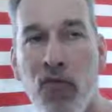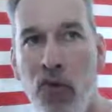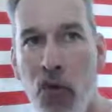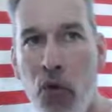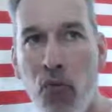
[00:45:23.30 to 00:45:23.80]

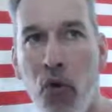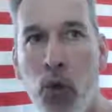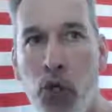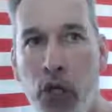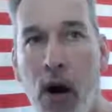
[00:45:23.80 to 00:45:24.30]
New
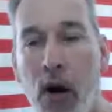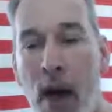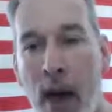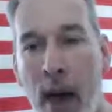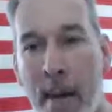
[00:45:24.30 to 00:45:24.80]

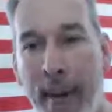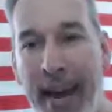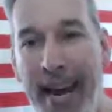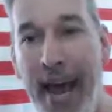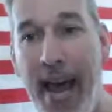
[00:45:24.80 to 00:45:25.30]
Rochelle.
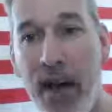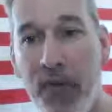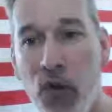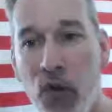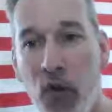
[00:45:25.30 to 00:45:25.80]
Paine,
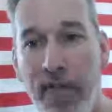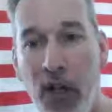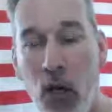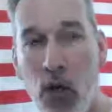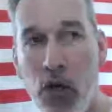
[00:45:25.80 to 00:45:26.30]
after the
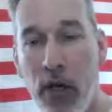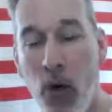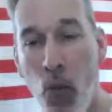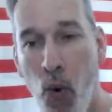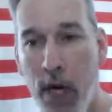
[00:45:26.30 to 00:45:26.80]

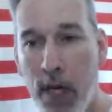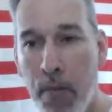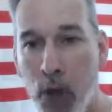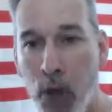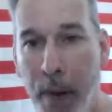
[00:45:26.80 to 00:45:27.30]
Revolution, one
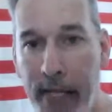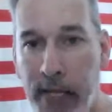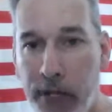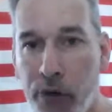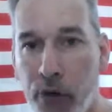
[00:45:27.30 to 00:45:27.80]
almost
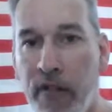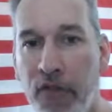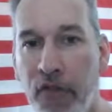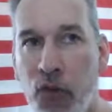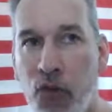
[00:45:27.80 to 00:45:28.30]
buys it during the
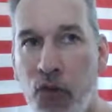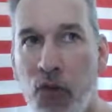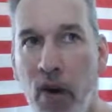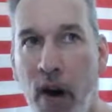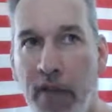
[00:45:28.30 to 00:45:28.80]
French
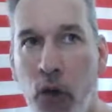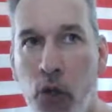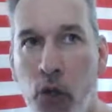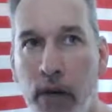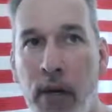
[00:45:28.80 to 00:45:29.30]

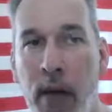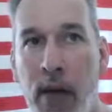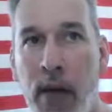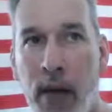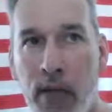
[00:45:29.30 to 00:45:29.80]
Revolution,
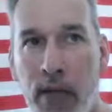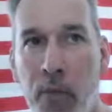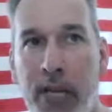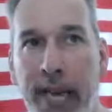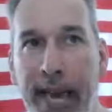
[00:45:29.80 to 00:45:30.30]
is
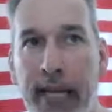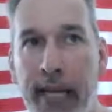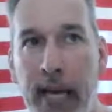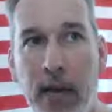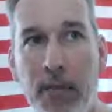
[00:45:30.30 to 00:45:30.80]
almost
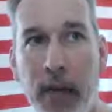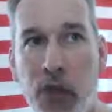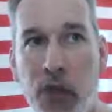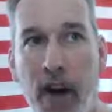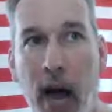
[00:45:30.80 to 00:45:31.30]
guillotined, but
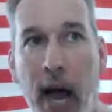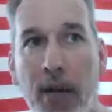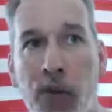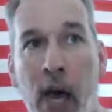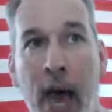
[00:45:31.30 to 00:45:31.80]

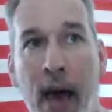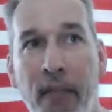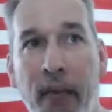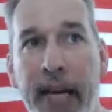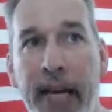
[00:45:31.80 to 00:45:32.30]
survives.
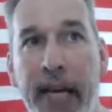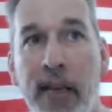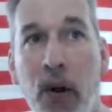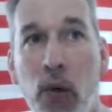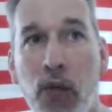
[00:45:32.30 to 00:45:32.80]
And then he
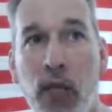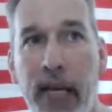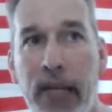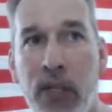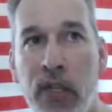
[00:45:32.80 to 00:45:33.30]

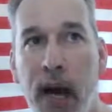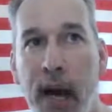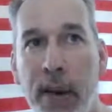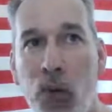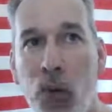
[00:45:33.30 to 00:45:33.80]
devotes his
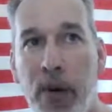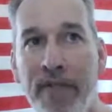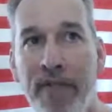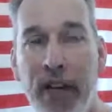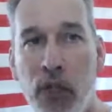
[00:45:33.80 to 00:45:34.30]
time to
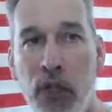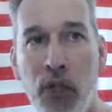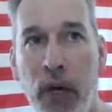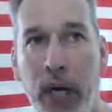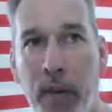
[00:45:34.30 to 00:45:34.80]

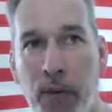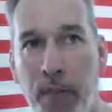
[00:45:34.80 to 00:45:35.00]
inventions when it